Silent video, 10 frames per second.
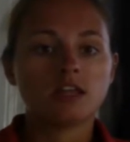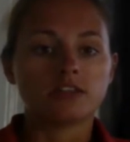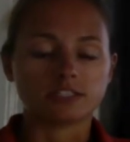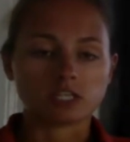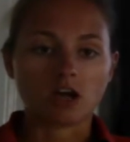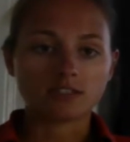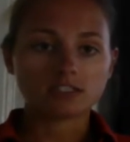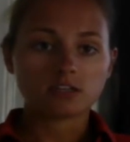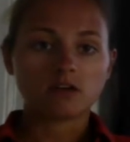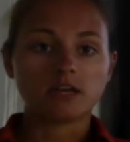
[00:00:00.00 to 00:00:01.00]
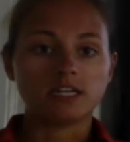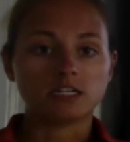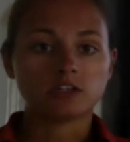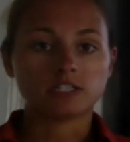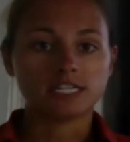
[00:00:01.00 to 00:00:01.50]
There's also an
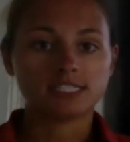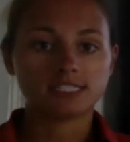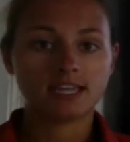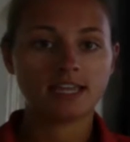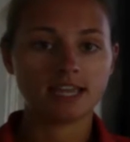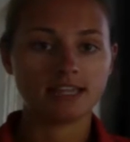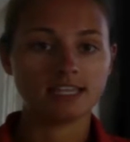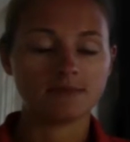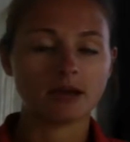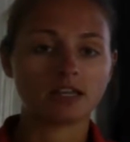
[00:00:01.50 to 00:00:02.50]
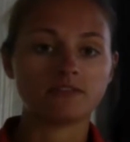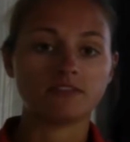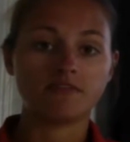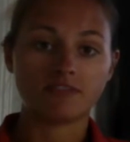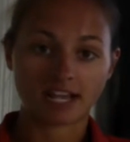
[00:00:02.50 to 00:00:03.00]
increase in the amount of
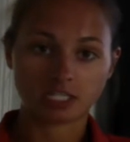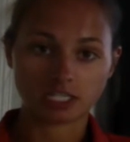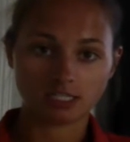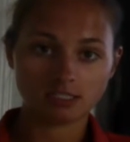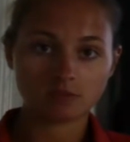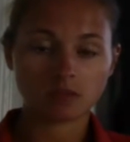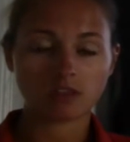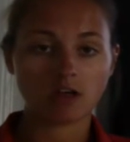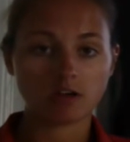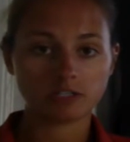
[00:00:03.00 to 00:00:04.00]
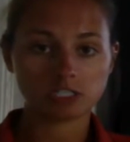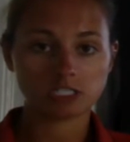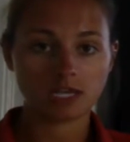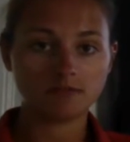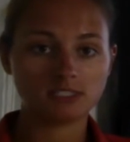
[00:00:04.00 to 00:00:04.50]
infections with longer
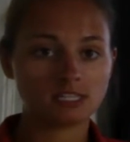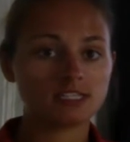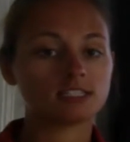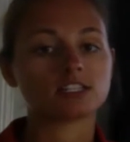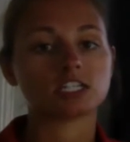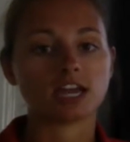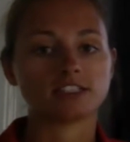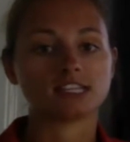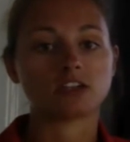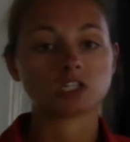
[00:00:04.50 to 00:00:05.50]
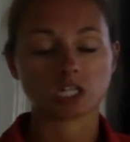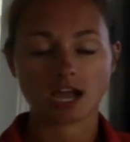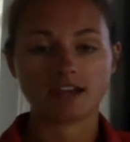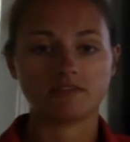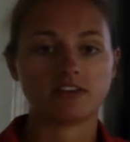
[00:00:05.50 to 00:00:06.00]
shifts, such as central
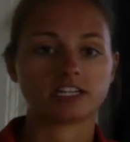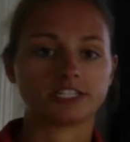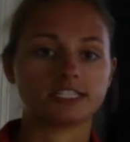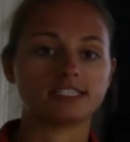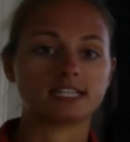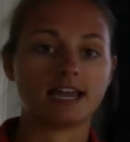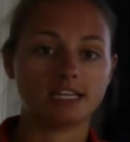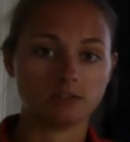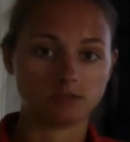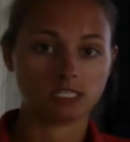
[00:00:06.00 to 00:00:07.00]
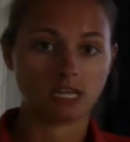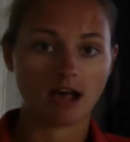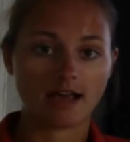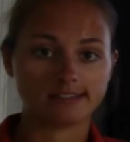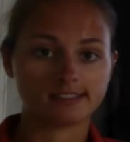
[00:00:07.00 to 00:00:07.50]
line infections and
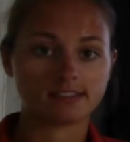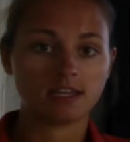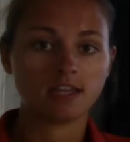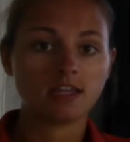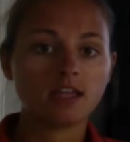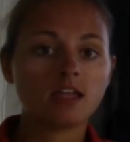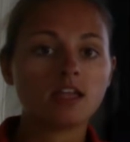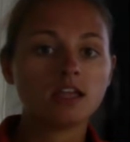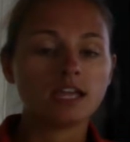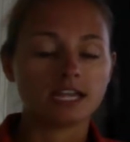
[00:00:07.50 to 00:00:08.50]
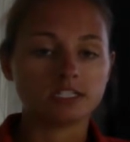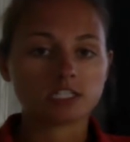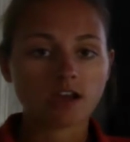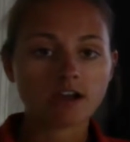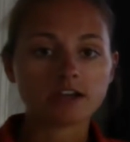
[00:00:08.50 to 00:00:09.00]
UTIs. In
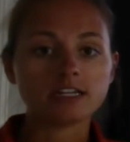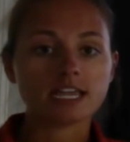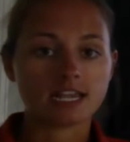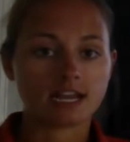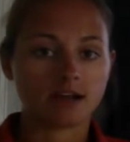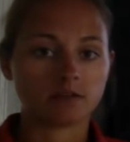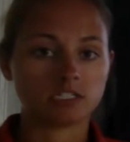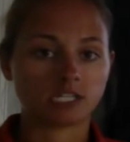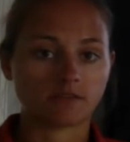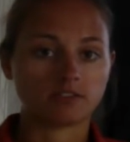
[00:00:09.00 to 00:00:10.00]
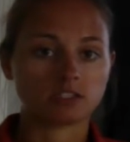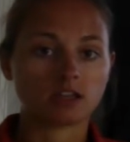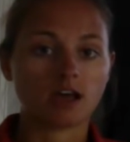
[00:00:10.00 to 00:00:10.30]
turn, 8-hour shifts